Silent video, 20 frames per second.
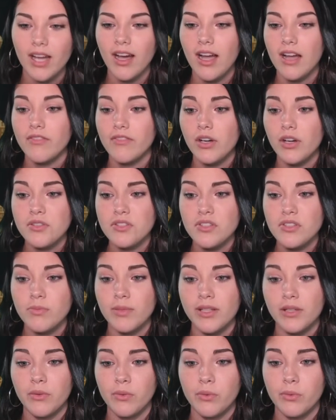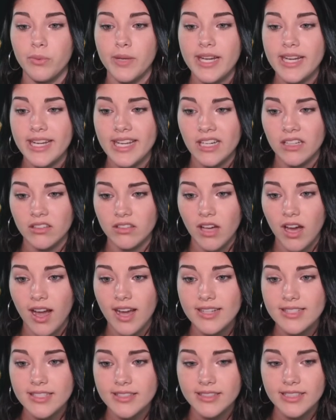I've also been reading a
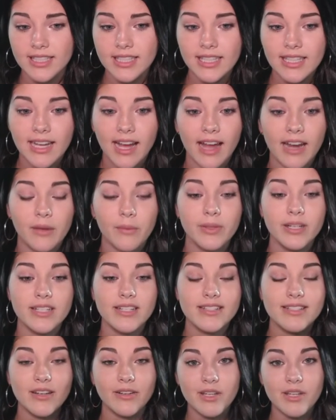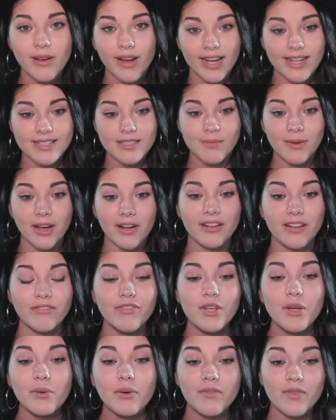lot, and I wanted to tell you guys about a
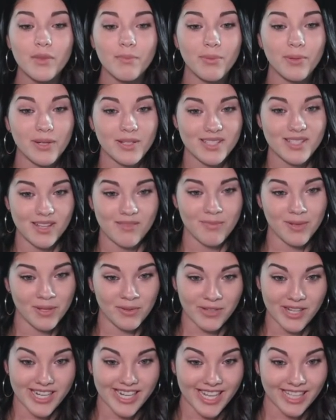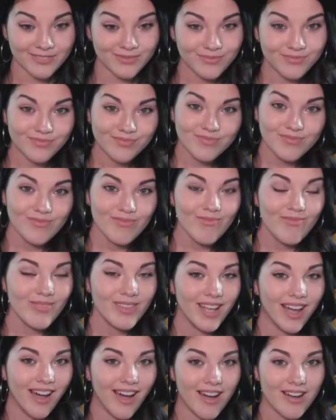few of the books I've been reading.
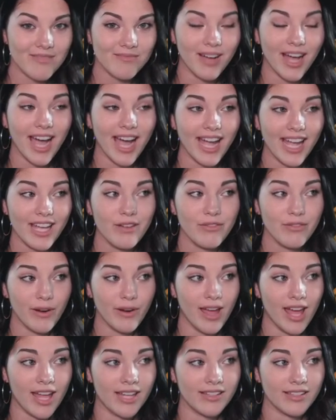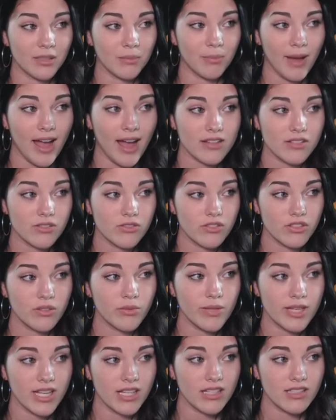I have read in the past 2
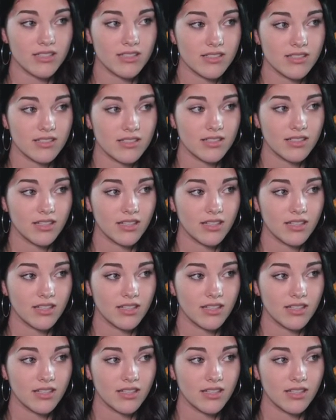weeks